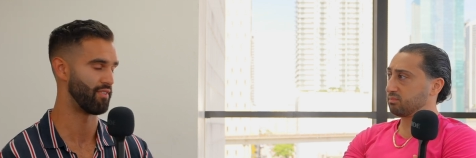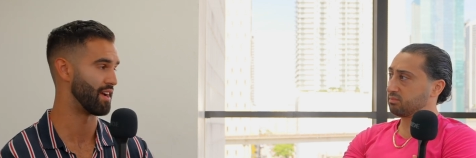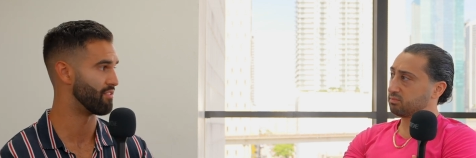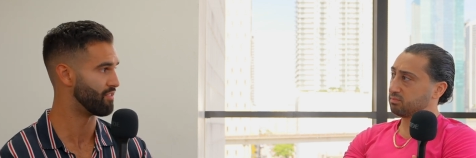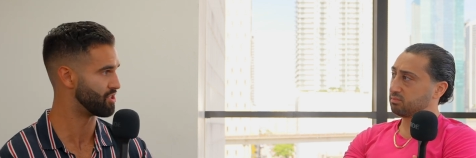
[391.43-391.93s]

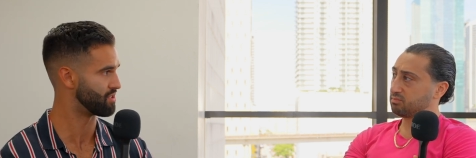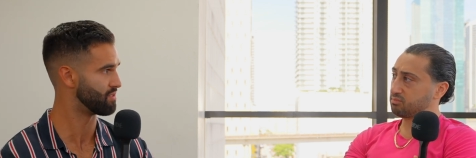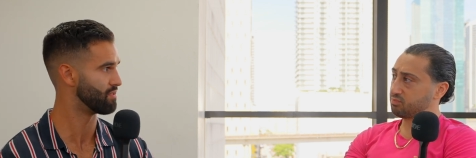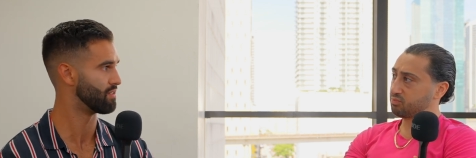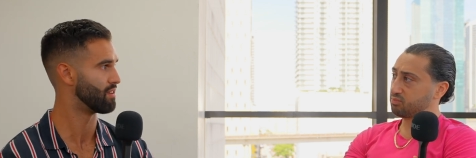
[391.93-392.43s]
Speaker 1: find the vision,
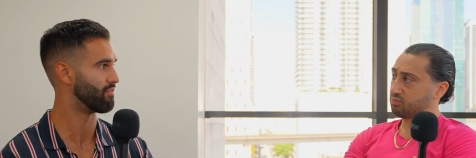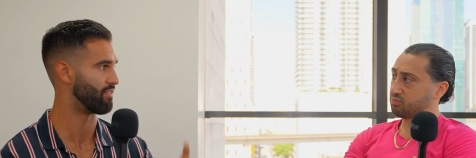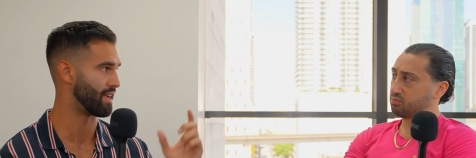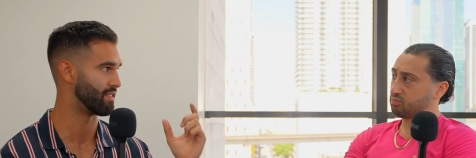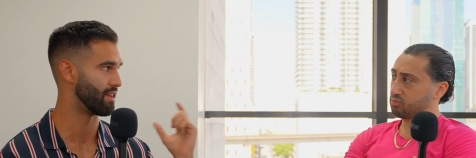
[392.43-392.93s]

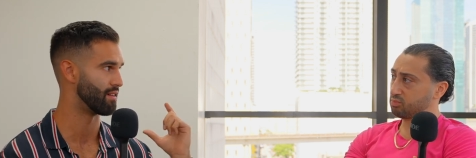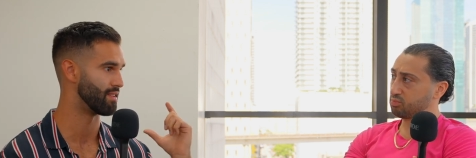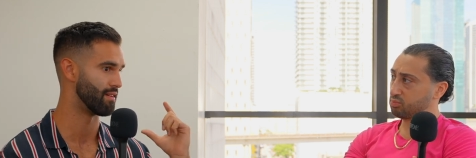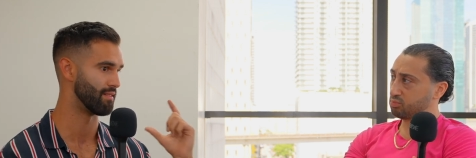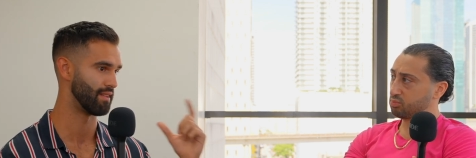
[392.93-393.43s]
find the,
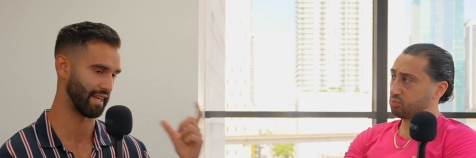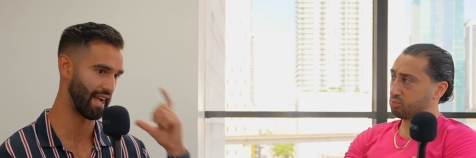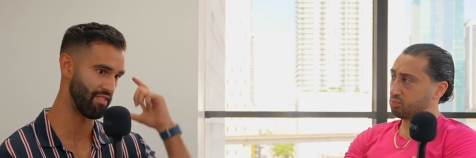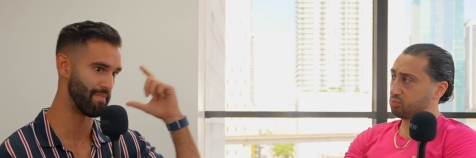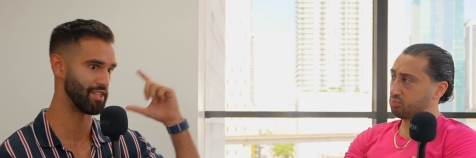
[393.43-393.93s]
the like
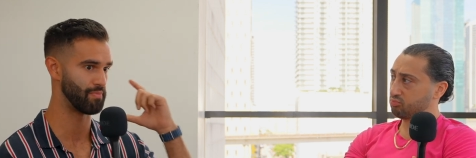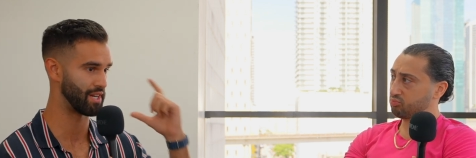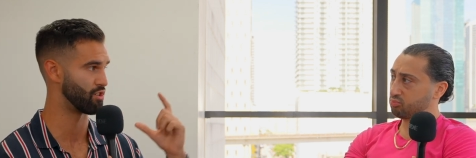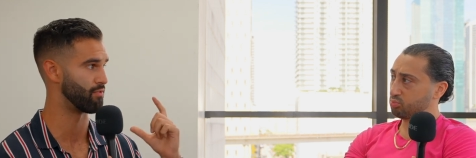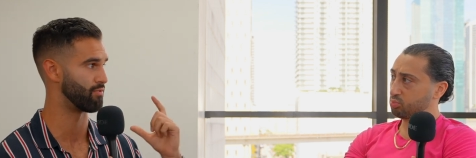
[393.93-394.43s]
have the mental
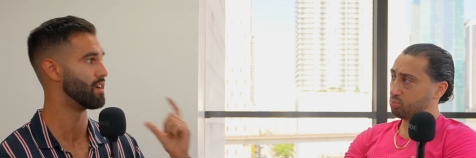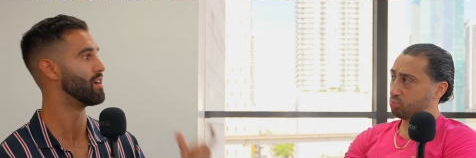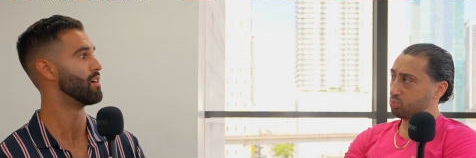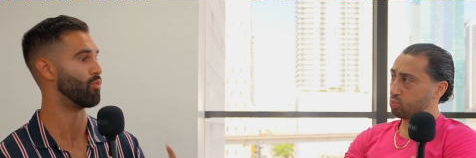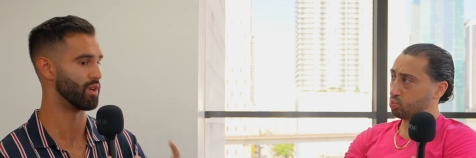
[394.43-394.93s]
picture of
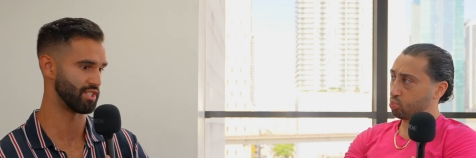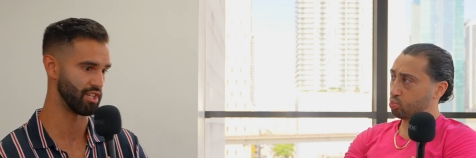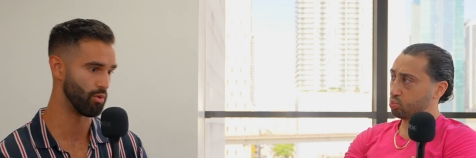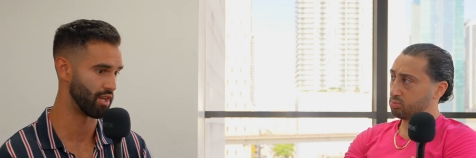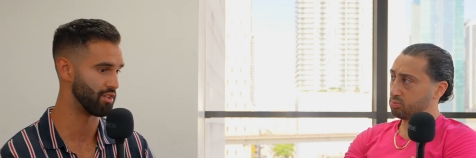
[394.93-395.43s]
what is it
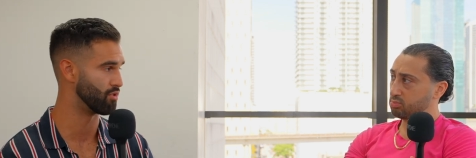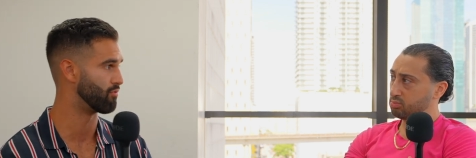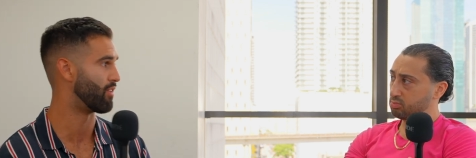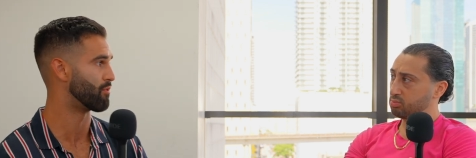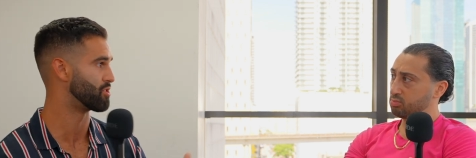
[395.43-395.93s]
you want to do,
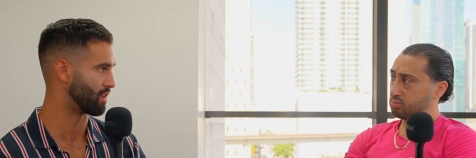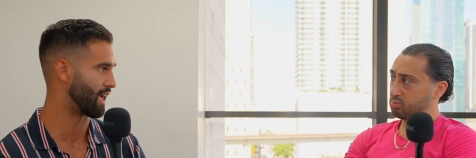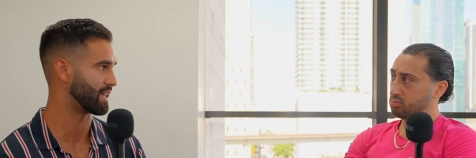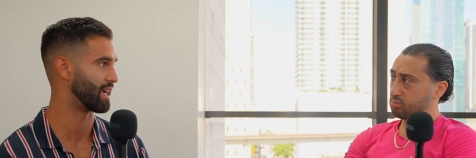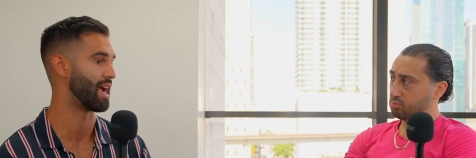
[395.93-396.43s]
find what you
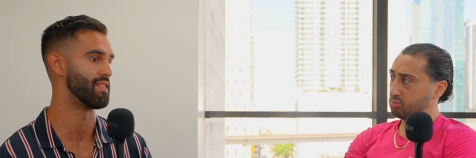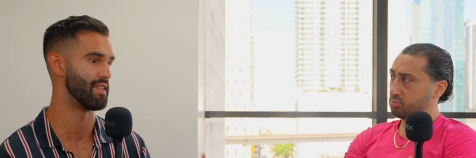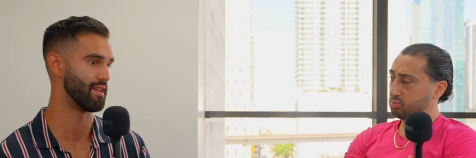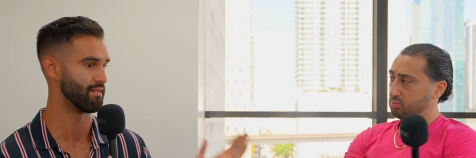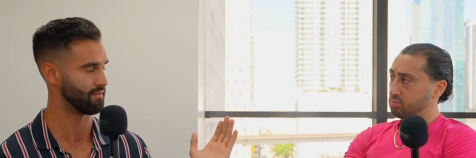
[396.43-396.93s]
like, and
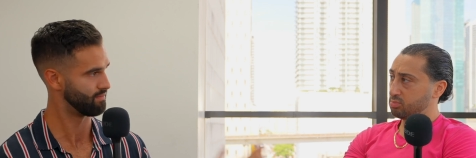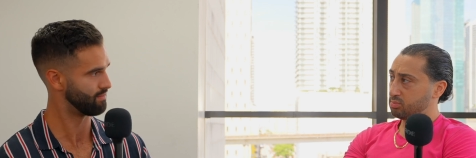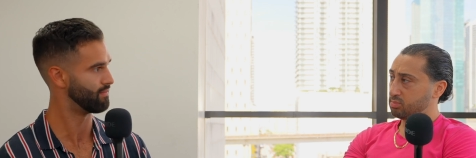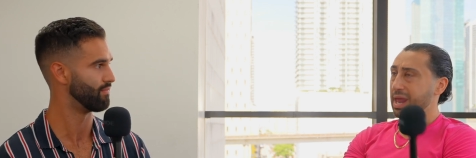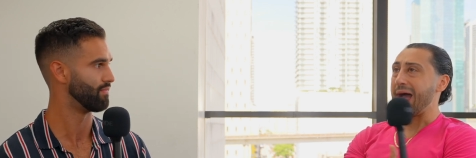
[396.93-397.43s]
then
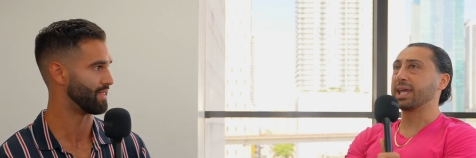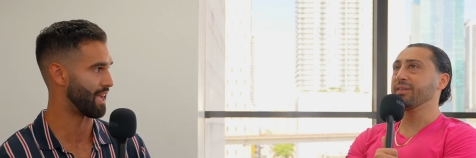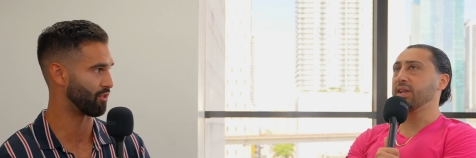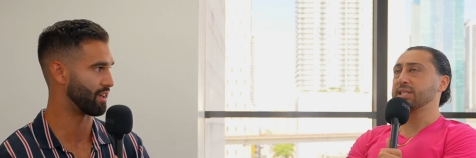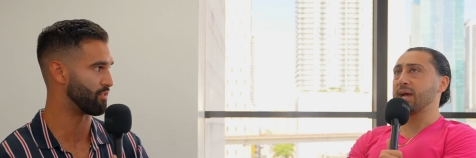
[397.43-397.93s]
Speaker 2: I
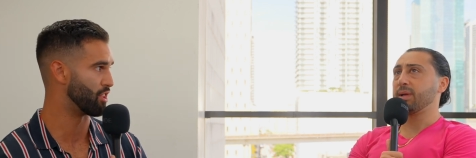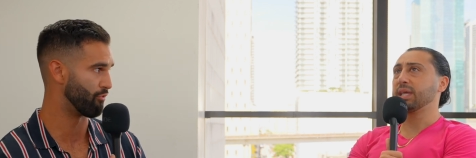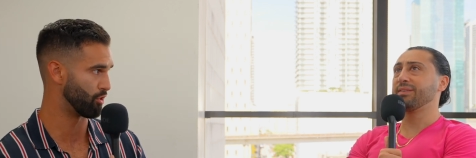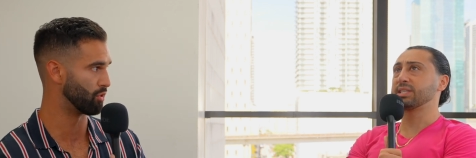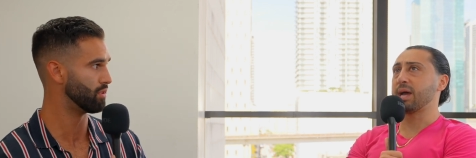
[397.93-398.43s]
give you an example. You I'll
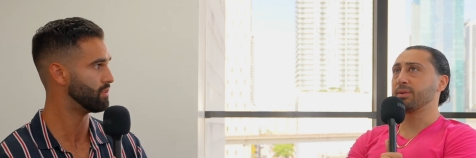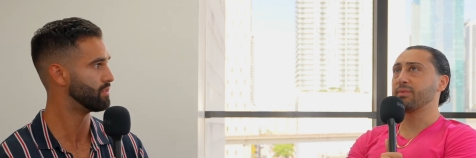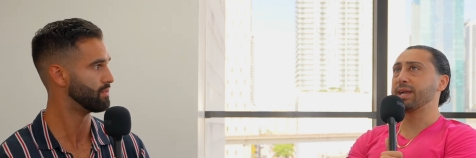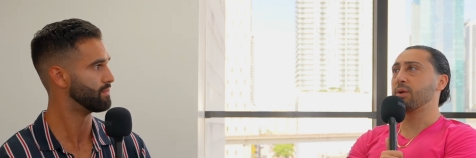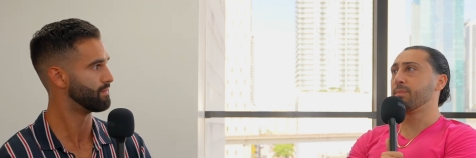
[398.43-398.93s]
give you an example.
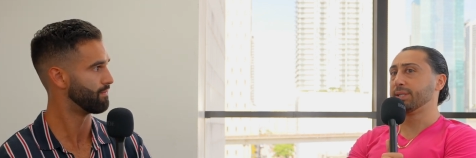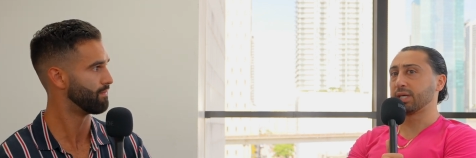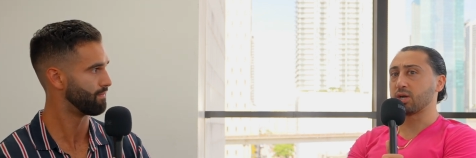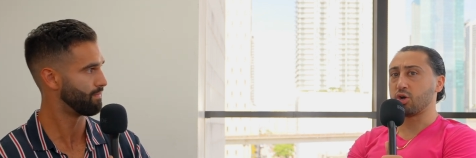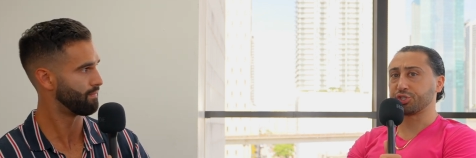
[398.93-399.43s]
Right now, we're
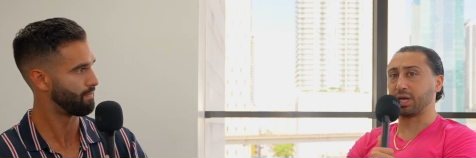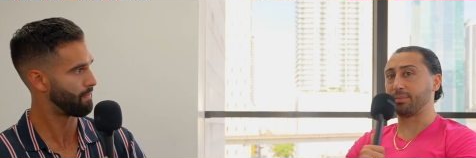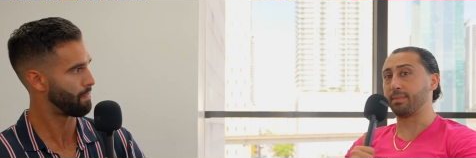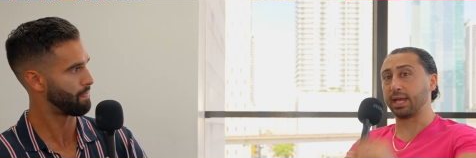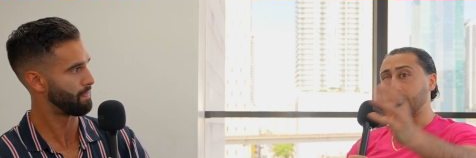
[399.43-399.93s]
building a call center.
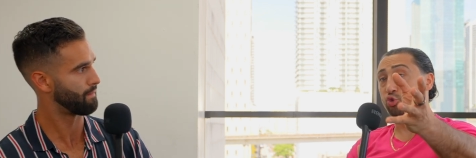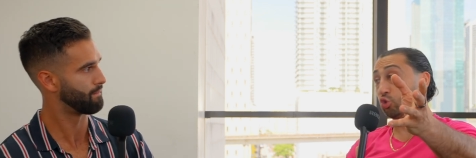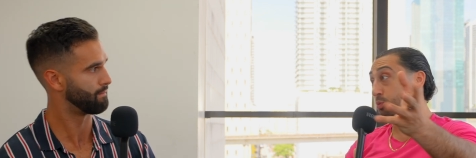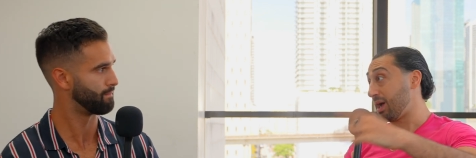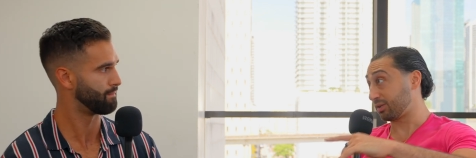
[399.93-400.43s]
I'm going to make a
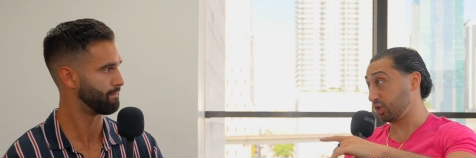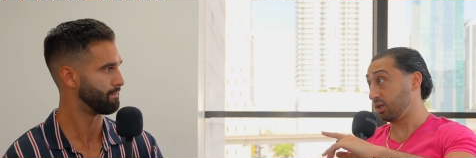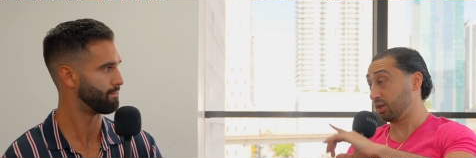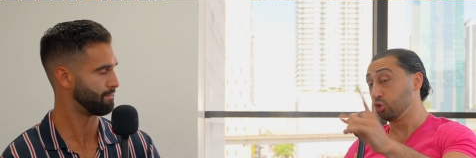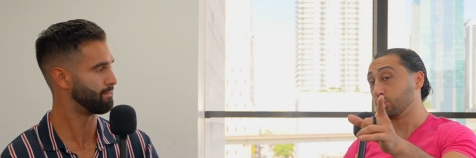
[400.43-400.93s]
YouTube
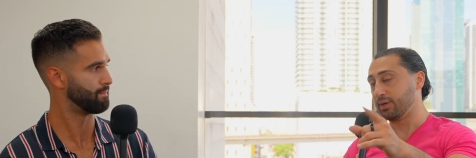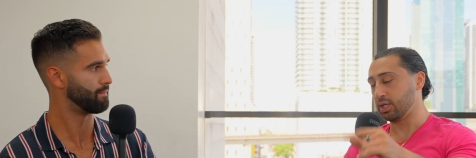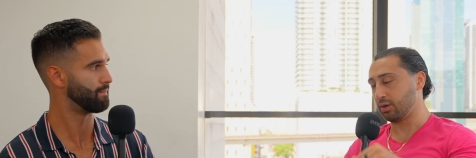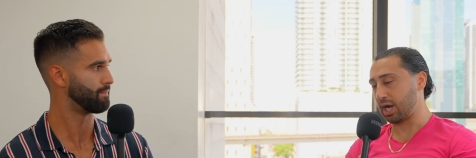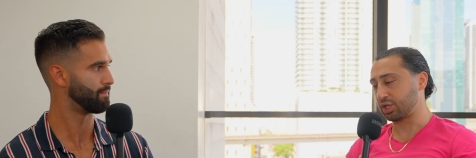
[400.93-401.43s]
actually a YouTube
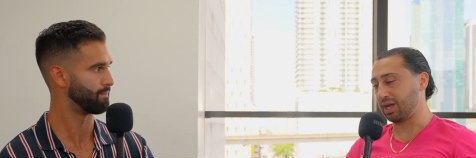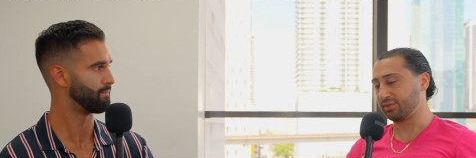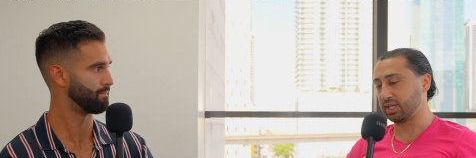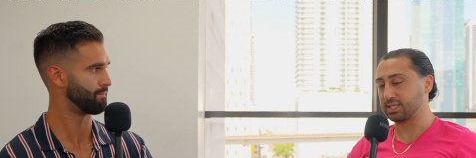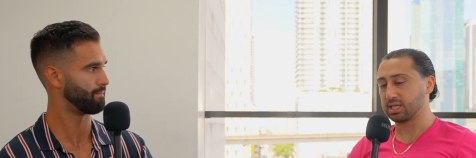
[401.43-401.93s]
video actually
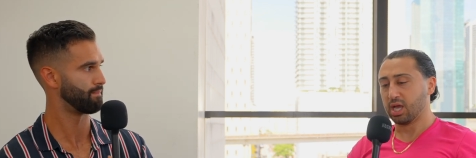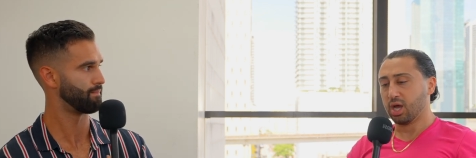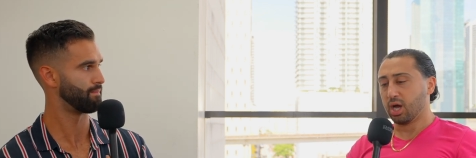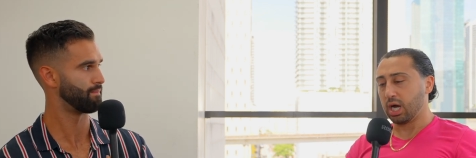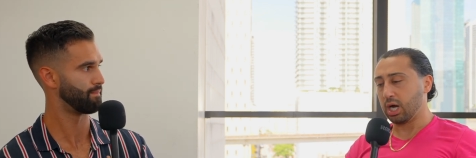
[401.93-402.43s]
after this,
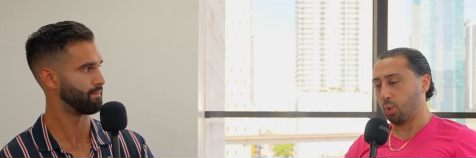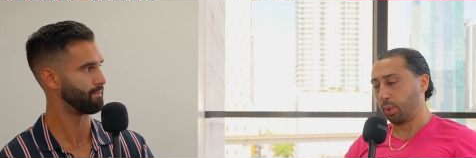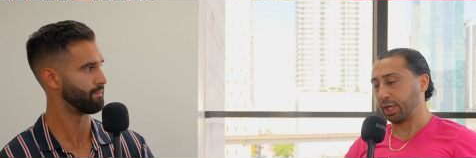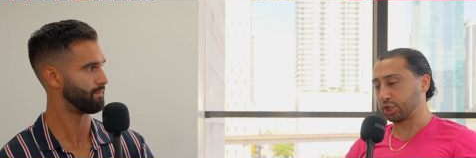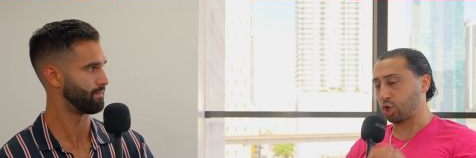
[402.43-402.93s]
uh, where
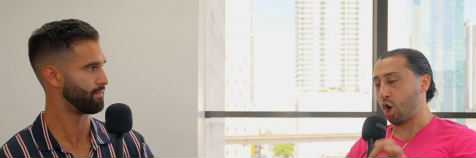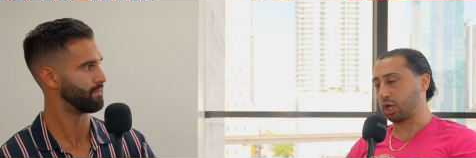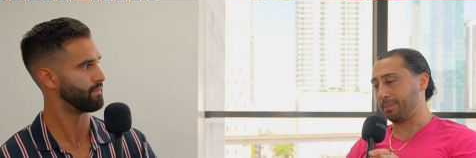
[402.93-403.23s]
we're going to talk